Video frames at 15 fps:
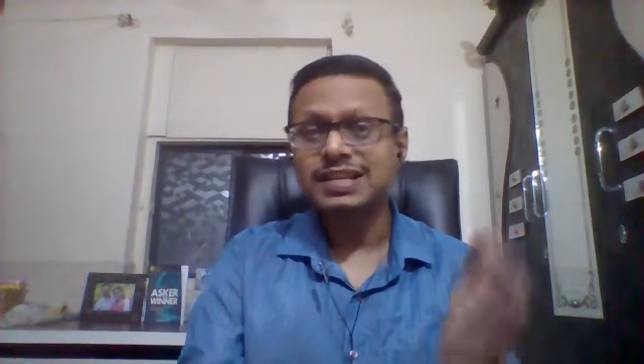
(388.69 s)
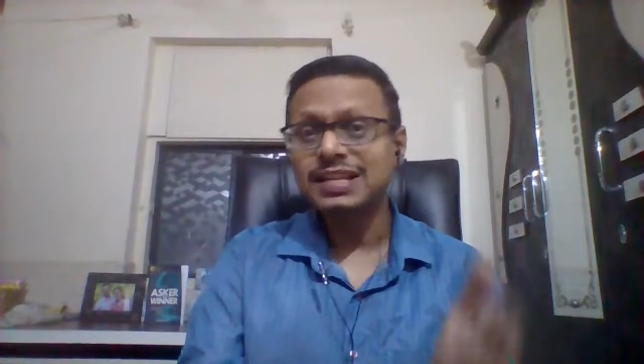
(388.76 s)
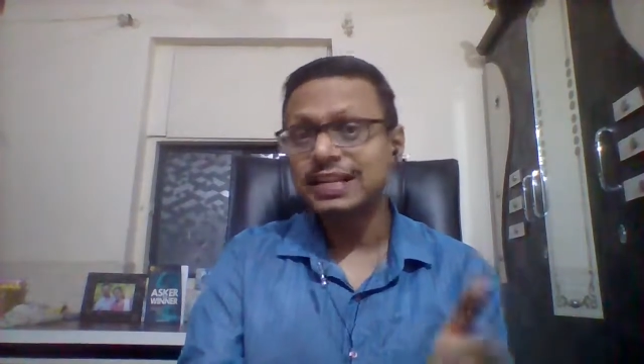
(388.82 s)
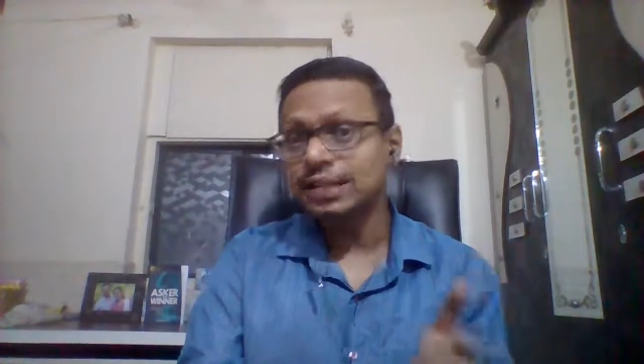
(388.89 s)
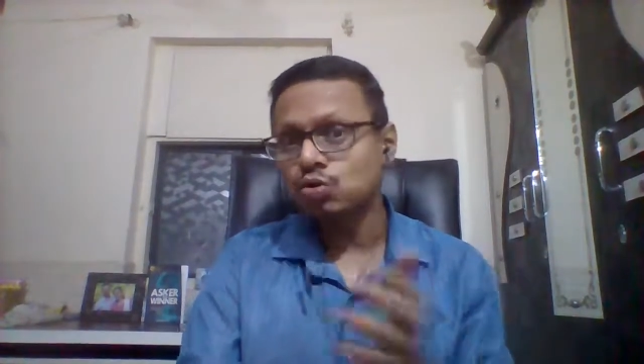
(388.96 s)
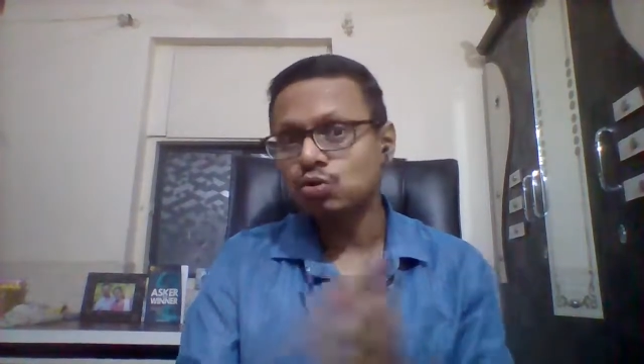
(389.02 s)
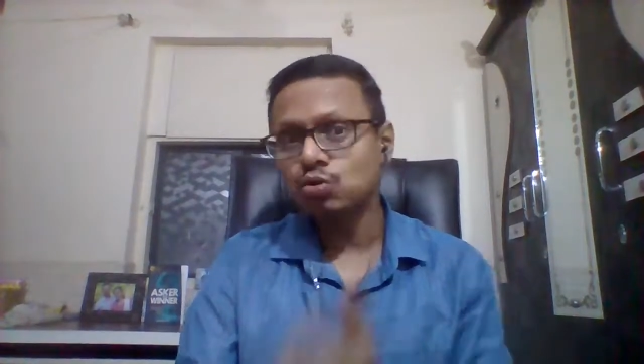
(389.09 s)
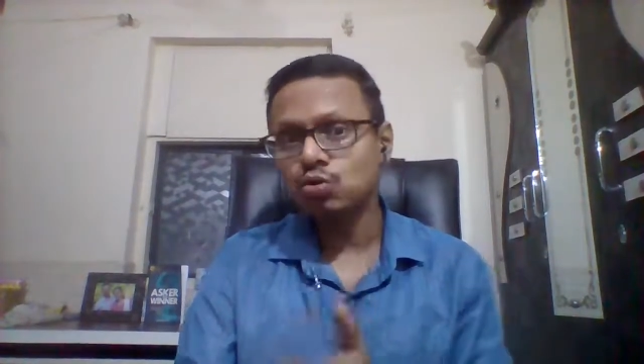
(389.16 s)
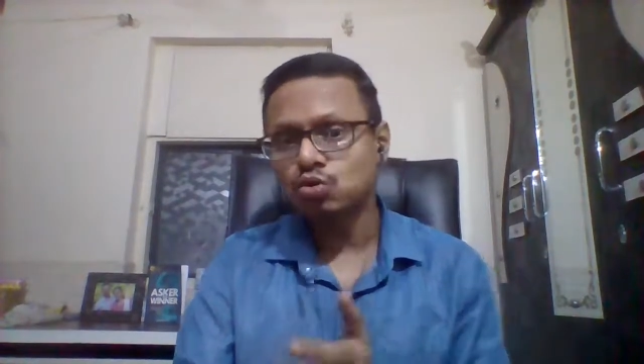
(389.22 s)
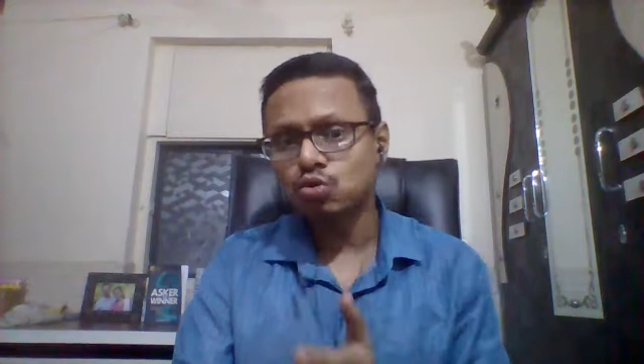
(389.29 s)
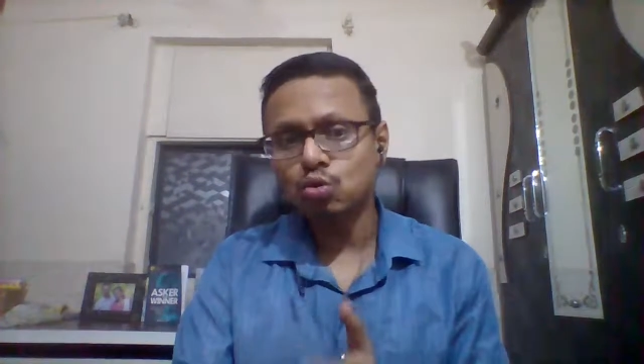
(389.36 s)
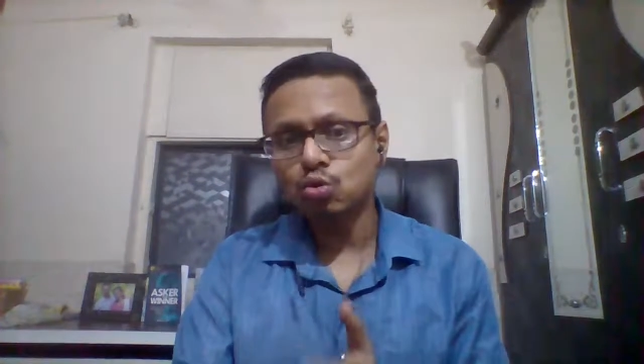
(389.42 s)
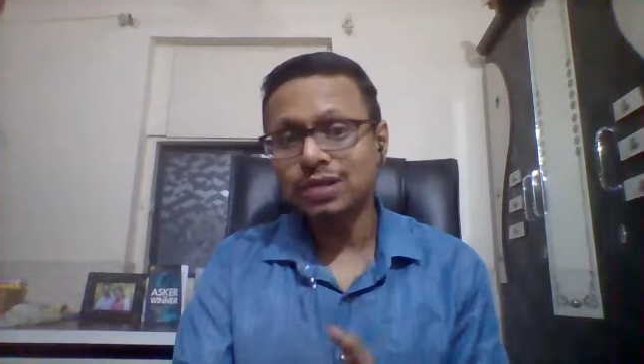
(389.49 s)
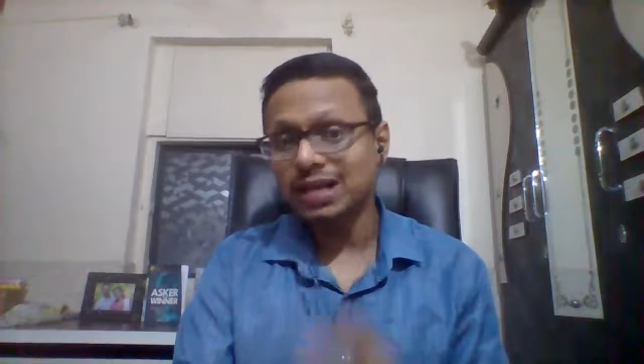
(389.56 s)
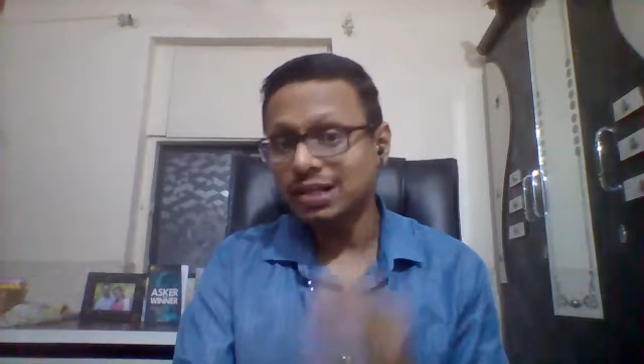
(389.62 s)
it is
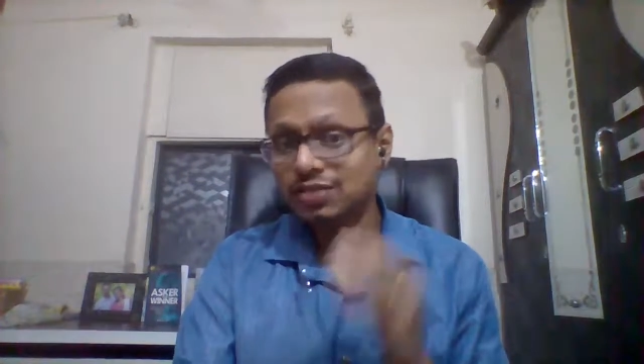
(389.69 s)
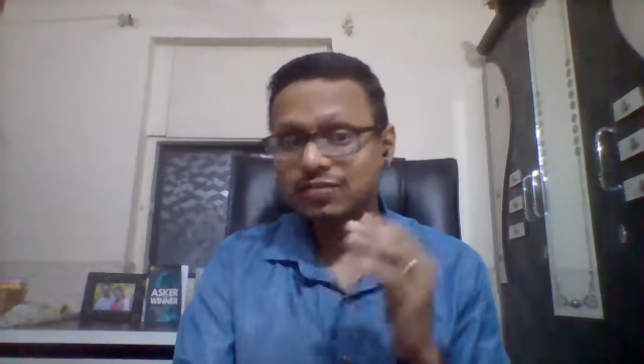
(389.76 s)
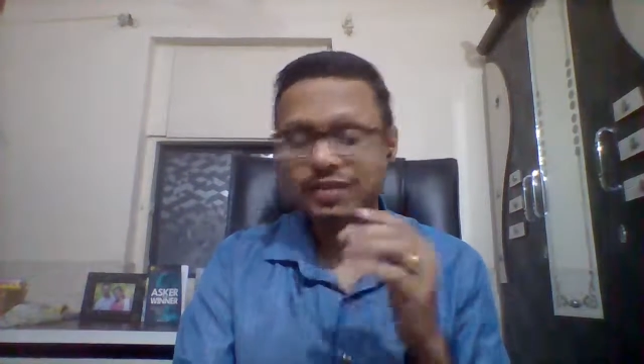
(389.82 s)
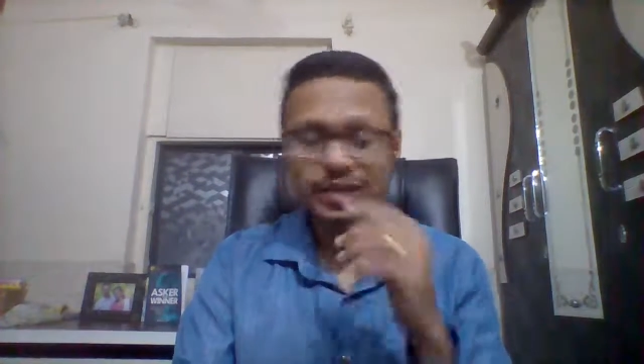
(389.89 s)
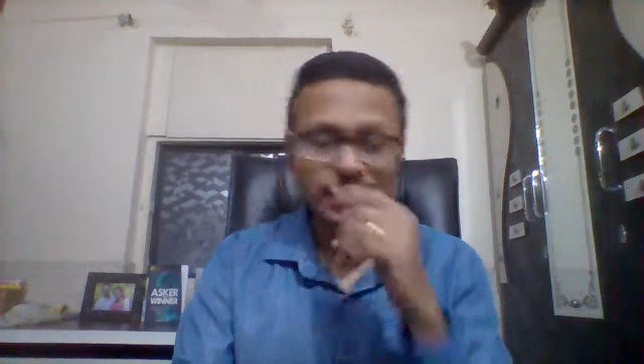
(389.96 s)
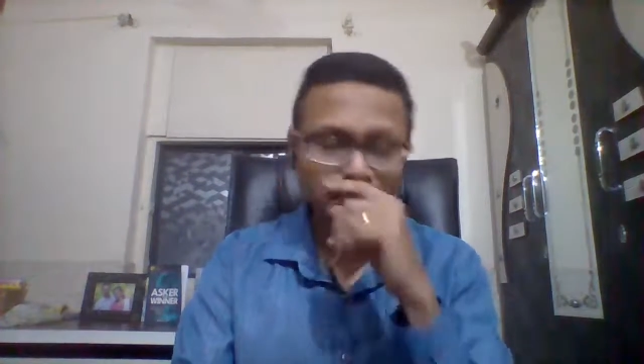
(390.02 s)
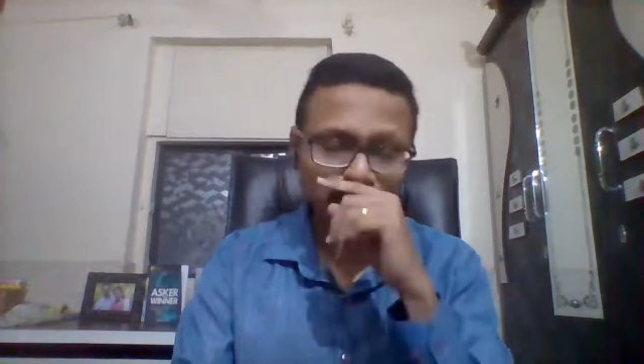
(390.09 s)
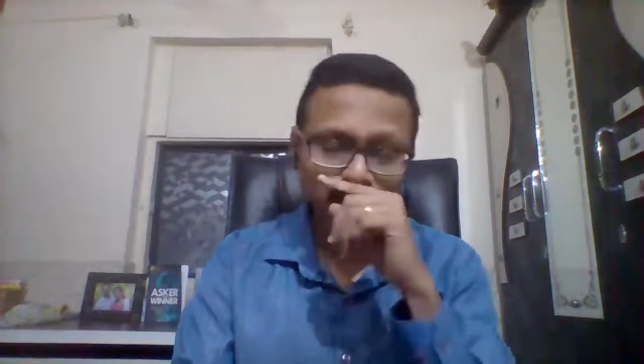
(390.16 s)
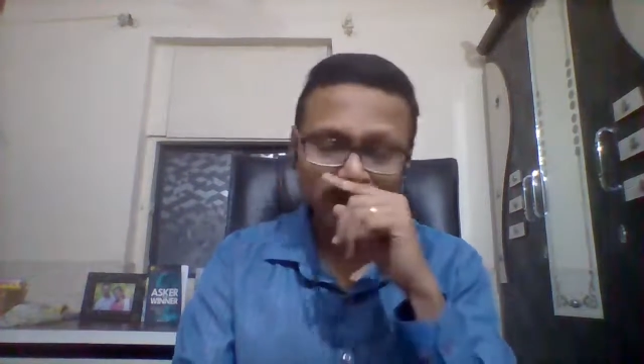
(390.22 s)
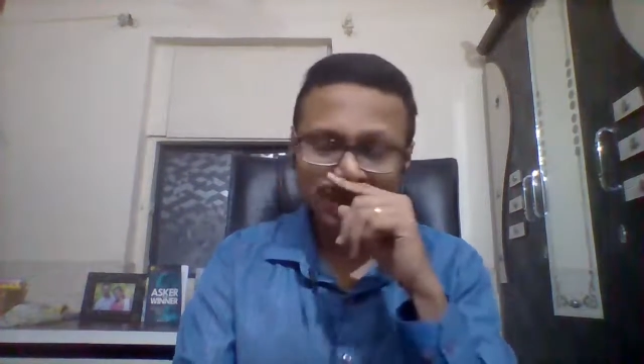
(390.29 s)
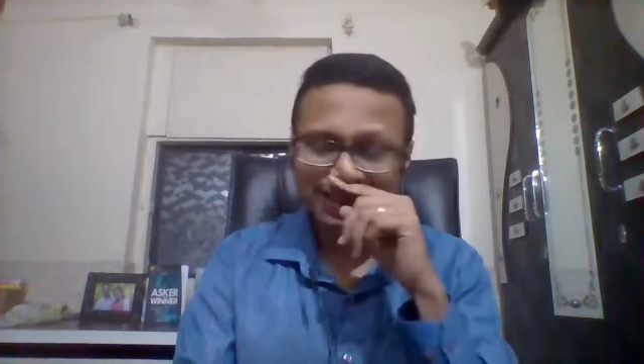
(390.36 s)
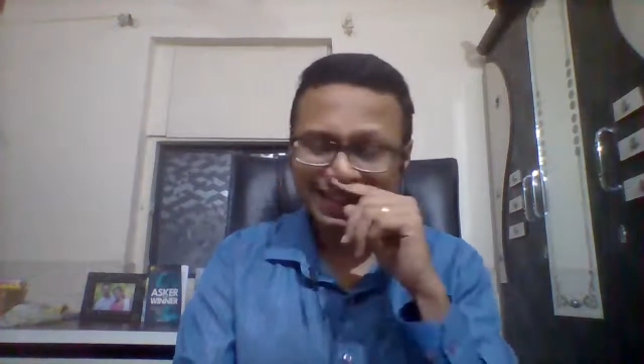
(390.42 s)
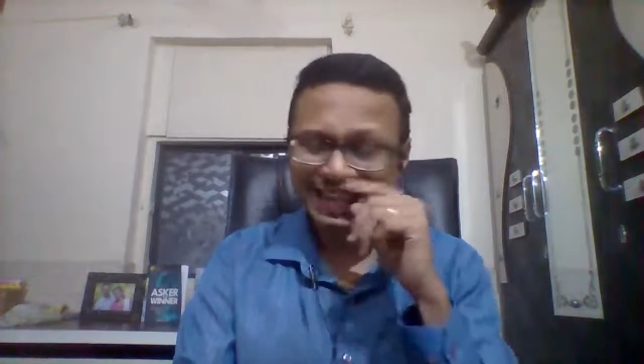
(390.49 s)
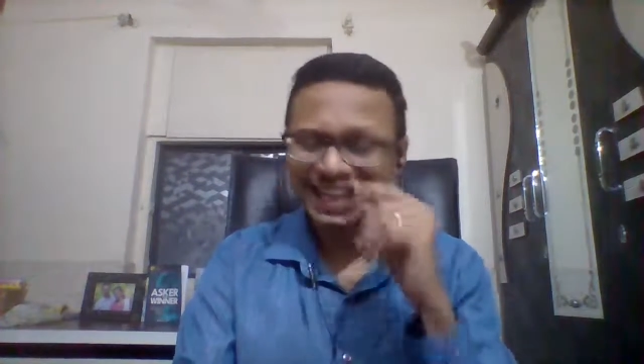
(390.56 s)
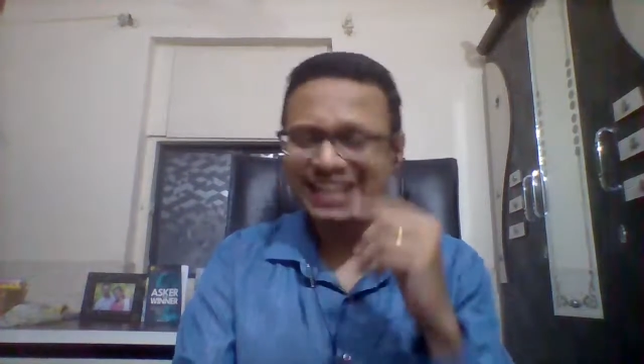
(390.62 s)
easy to store, that is very
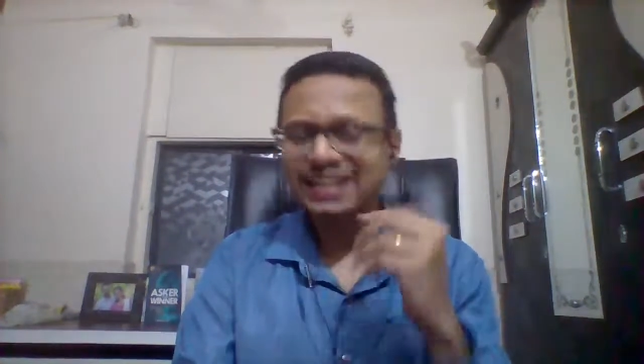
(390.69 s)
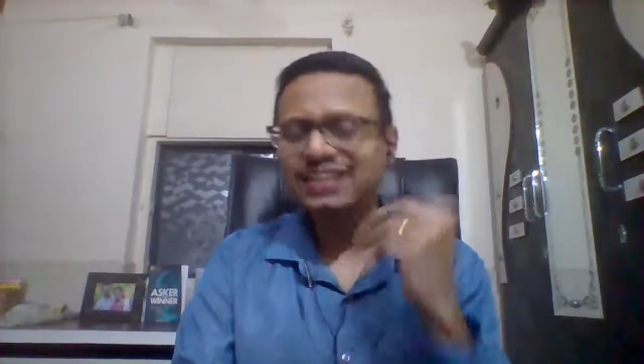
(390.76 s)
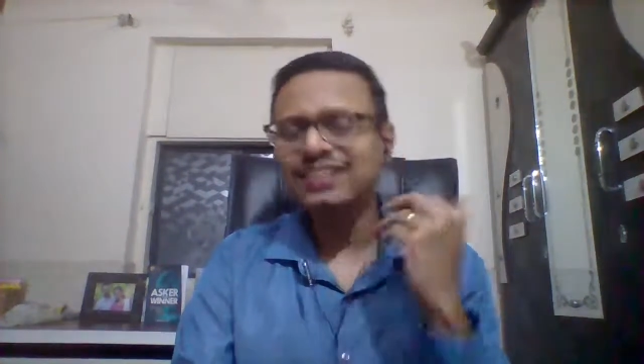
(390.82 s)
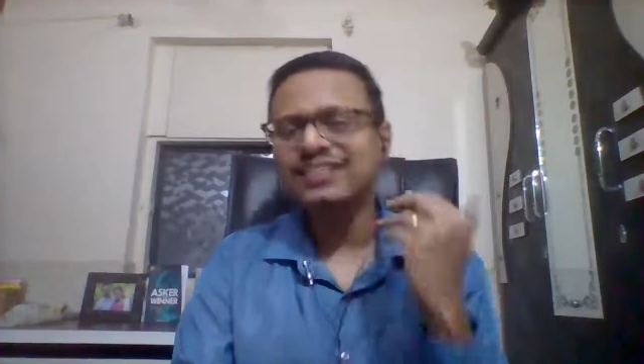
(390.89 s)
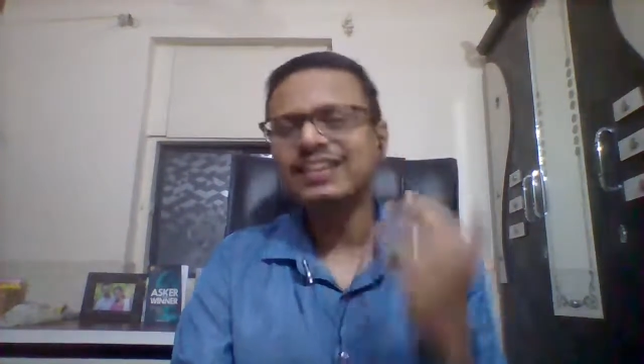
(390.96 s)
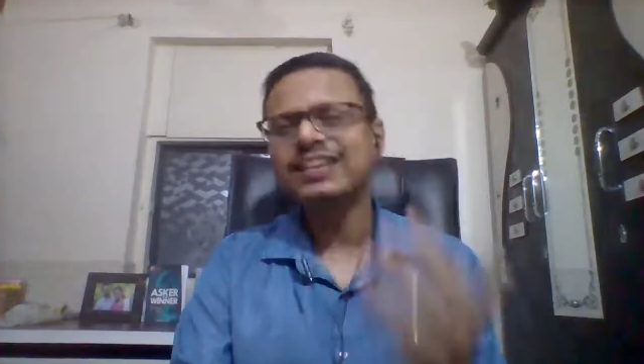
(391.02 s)
important thing.